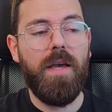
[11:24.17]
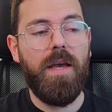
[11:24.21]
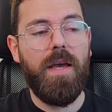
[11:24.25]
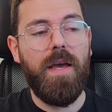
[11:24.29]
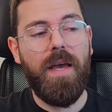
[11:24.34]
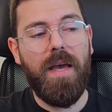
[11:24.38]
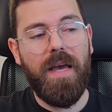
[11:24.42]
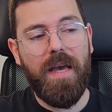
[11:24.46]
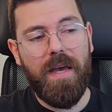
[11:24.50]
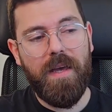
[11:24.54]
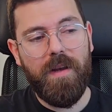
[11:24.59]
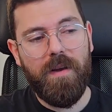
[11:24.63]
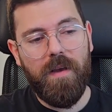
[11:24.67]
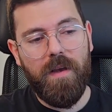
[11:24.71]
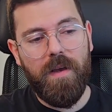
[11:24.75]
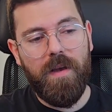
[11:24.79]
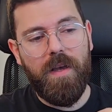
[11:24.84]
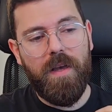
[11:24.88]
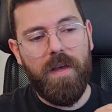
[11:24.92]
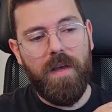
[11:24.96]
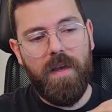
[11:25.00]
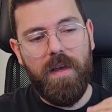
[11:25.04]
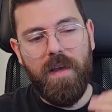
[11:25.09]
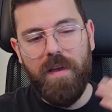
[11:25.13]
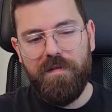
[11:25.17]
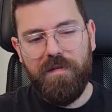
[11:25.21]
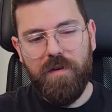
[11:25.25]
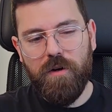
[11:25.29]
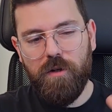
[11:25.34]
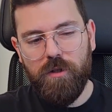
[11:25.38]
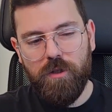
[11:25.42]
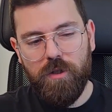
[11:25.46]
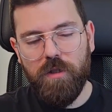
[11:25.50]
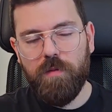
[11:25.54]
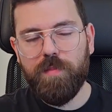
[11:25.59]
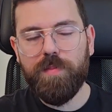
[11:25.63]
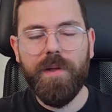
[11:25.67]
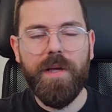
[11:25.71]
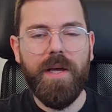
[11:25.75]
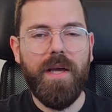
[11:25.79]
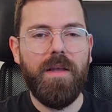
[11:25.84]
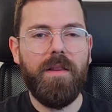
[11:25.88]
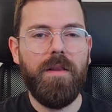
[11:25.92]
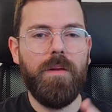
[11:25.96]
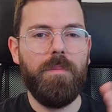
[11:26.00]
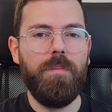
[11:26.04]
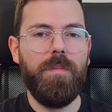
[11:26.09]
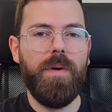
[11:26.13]
And if you're just playing
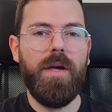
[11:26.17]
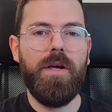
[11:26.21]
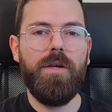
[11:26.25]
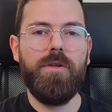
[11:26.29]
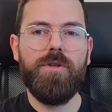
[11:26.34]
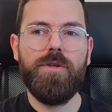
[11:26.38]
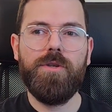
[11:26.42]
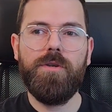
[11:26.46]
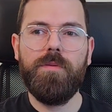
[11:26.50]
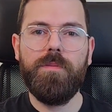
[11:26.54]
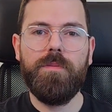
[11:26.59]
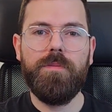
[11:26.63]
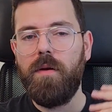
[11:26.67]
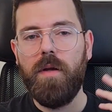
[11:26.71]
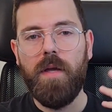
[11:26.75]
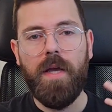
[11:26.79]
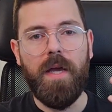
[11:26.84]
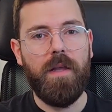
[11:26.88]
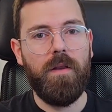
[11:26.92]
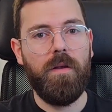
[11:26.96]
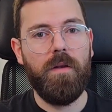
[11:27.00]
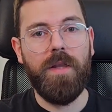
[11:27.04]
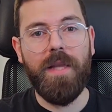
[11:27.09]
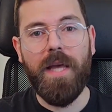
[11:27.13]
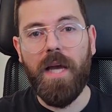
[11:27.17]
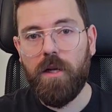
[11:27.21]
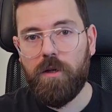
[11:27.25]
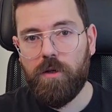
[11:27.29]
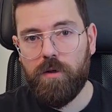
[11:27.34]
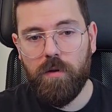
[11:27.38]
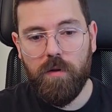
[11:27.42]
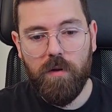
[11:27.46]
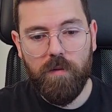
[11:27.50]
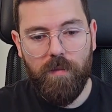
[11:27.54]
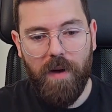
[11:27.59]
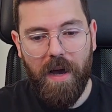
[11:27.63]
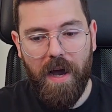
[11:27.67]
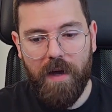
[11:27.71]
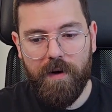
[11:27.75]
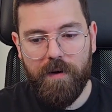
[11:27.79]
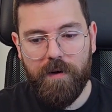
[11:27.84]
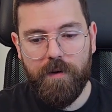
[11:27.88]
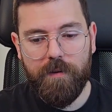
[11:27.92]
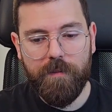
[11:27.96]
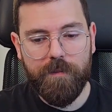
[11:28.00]
the major and the natural minor,